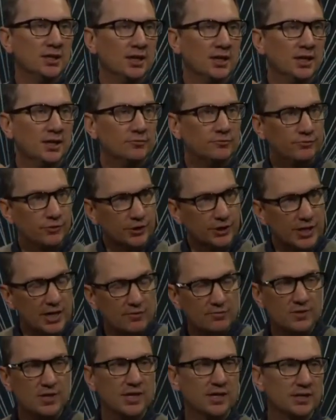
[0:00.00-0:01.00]
and
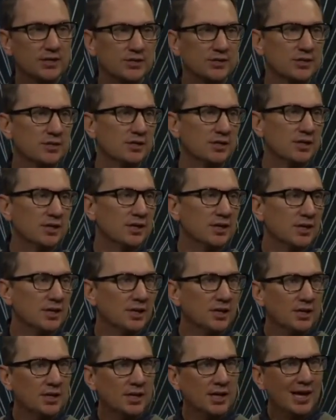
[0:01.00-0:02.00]
forgiveness
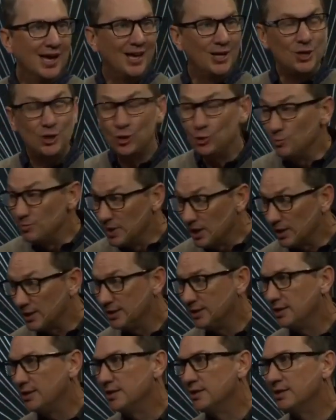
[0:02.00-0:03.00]
and
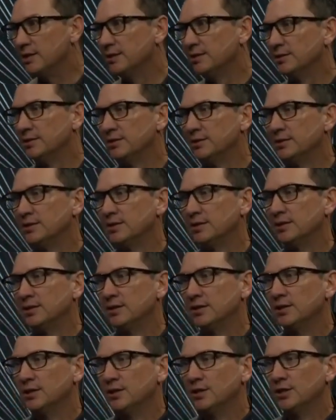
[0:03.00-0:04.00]
humility
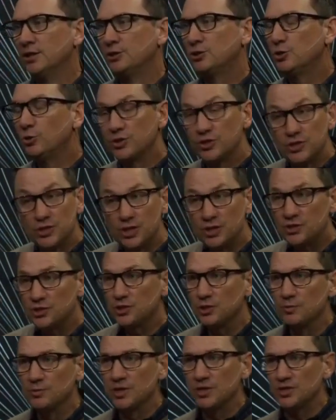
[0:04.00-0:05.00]
to a
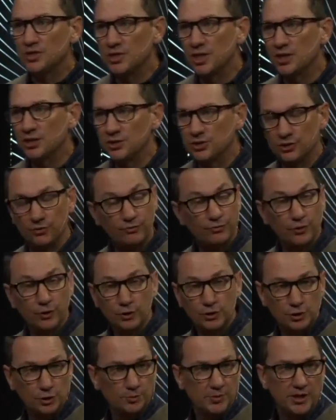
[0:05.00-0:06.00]
system that says the
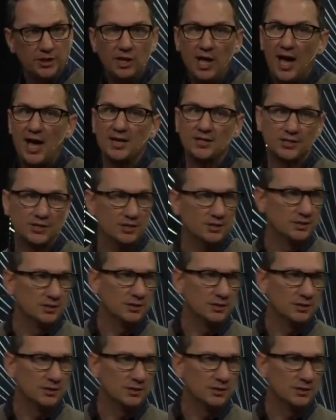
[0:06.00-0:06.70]
first shall be last and the